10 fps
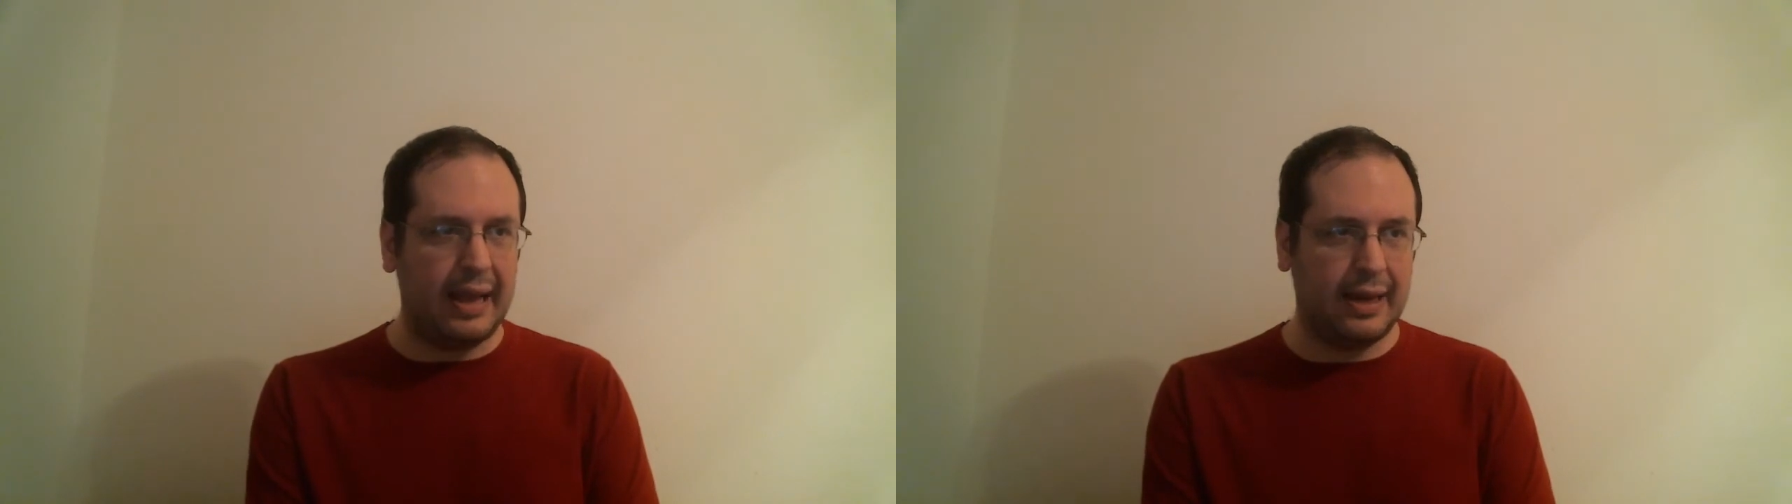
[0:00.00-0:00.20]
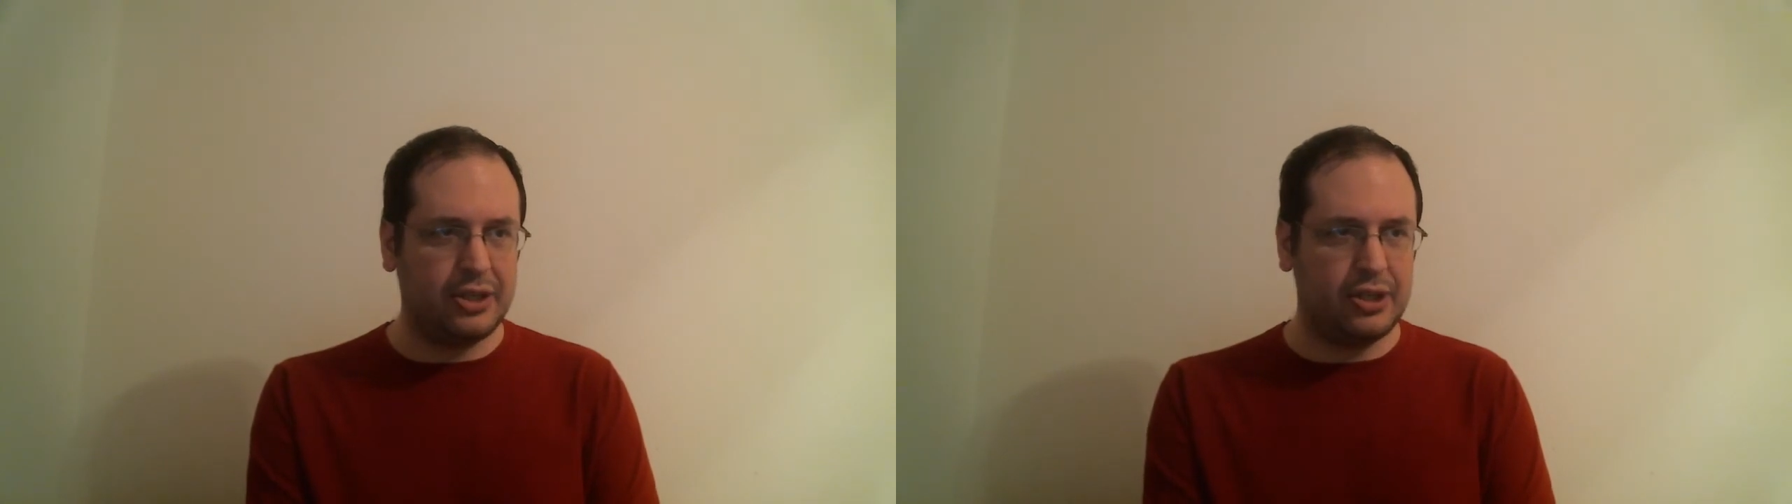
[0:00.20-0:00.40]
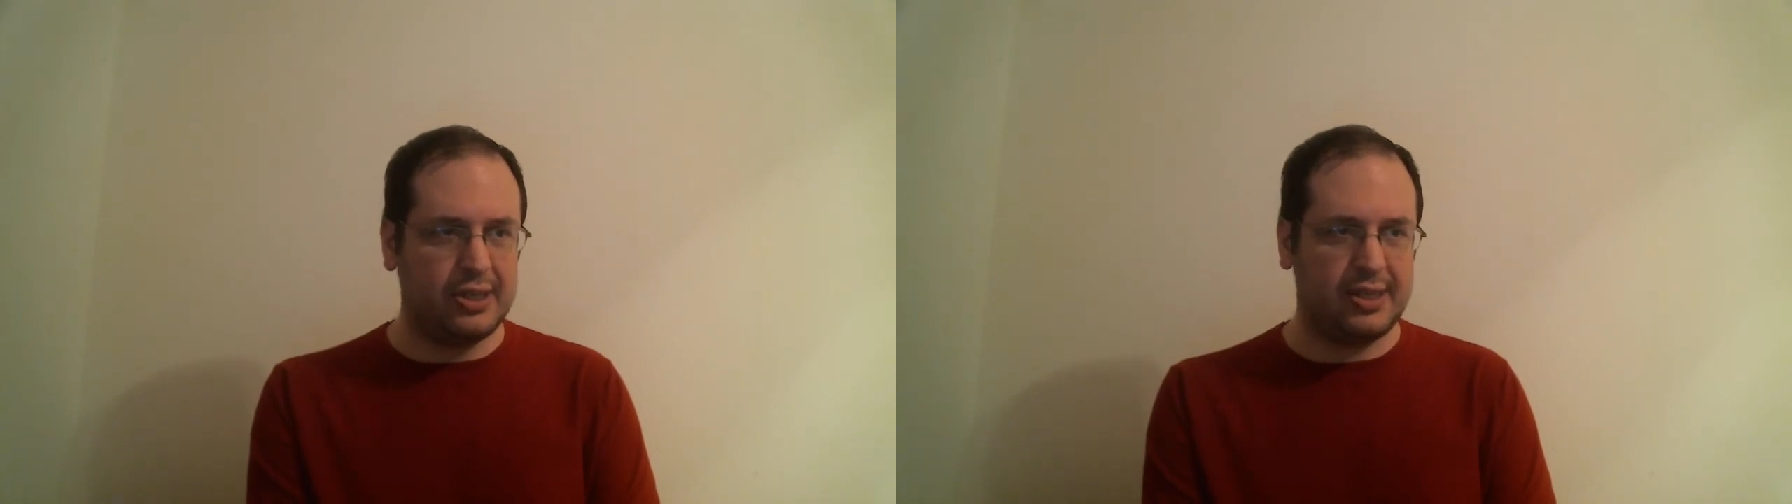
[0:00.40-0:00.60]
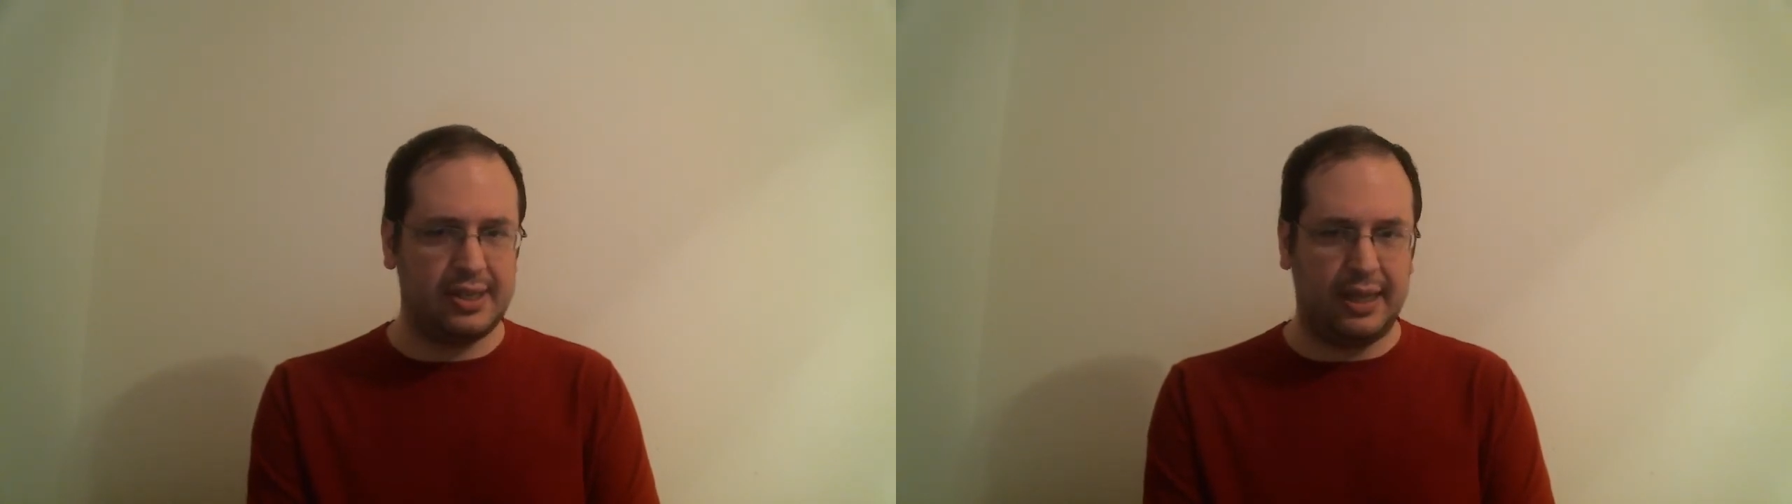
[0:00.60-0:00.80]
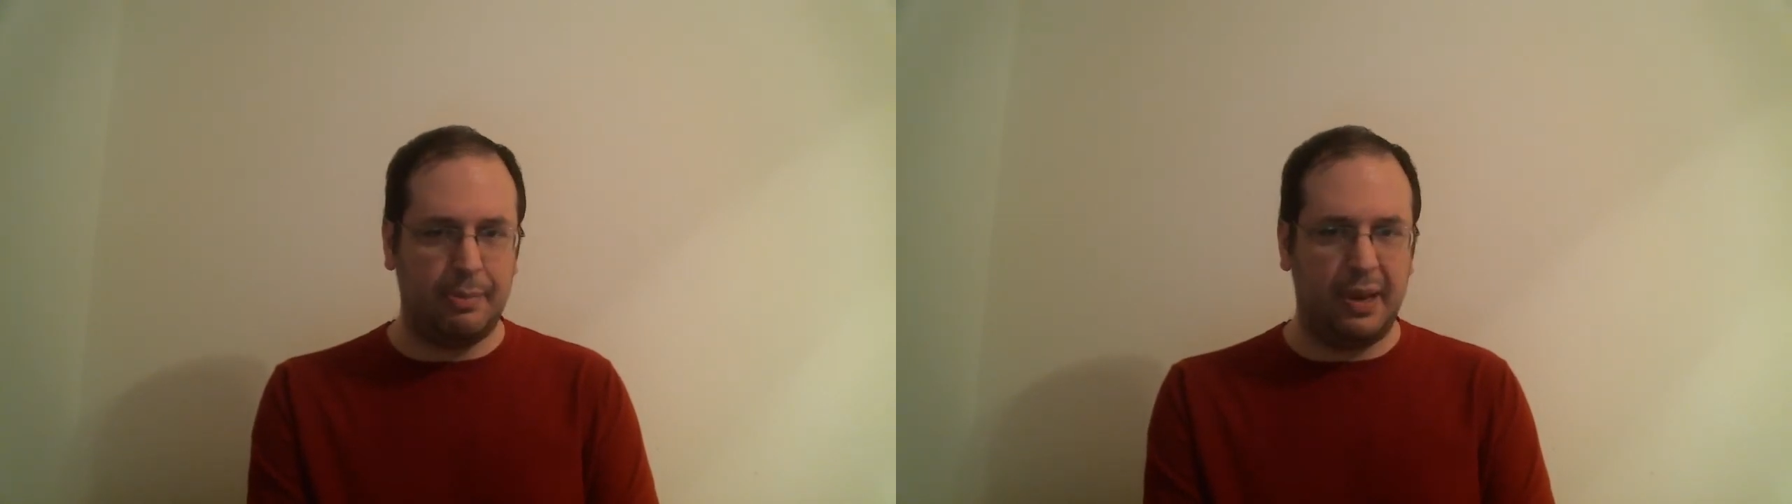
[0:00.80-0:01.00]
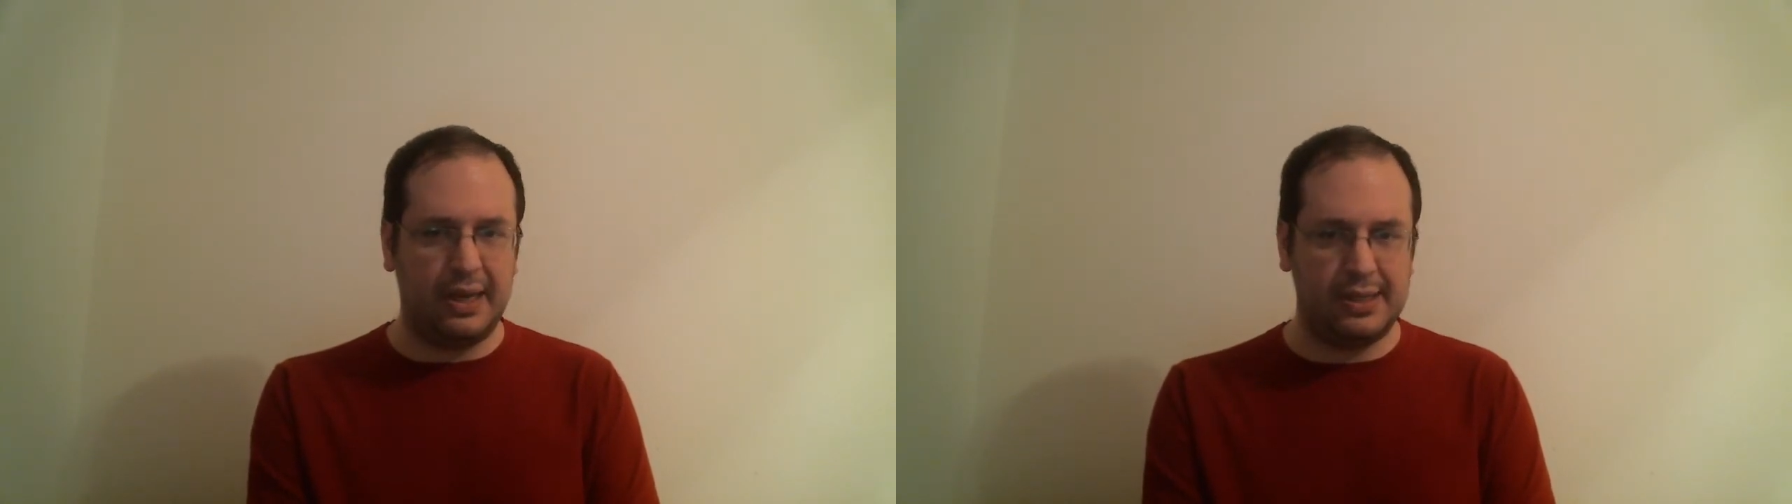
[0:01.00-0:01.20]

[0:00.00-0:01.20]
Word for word: that's just sleeping,